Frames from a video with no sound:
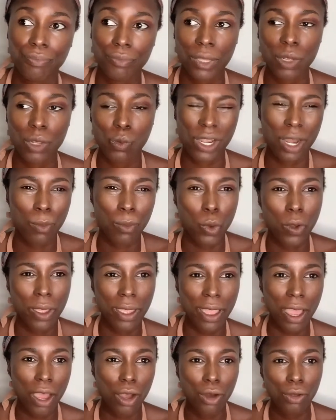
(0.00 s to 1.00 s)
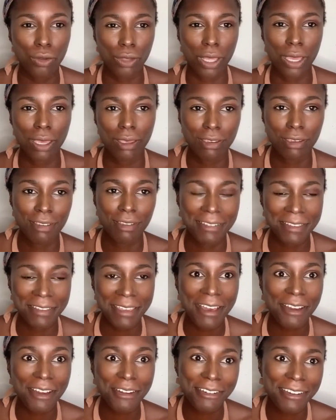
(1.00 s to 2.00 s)
when I'm going out, like in
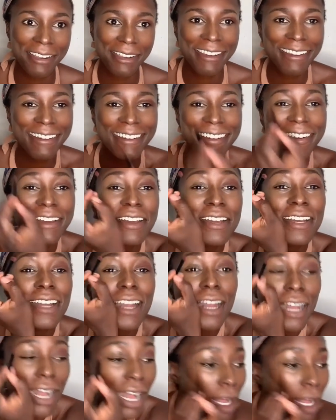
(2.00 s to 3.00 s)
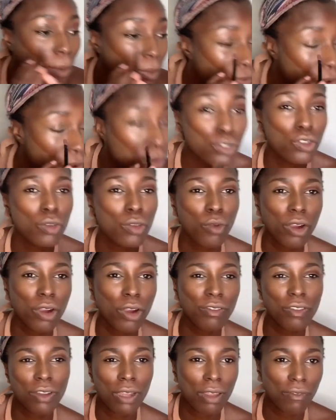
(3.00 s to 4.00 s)
Calgary. If I was doing more
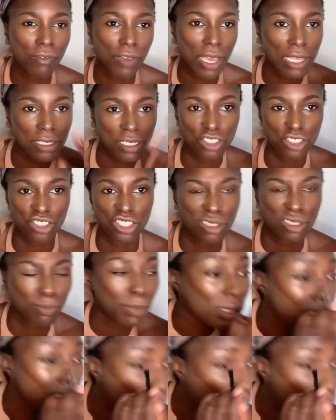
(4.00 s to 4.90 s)
of an event, I'll just put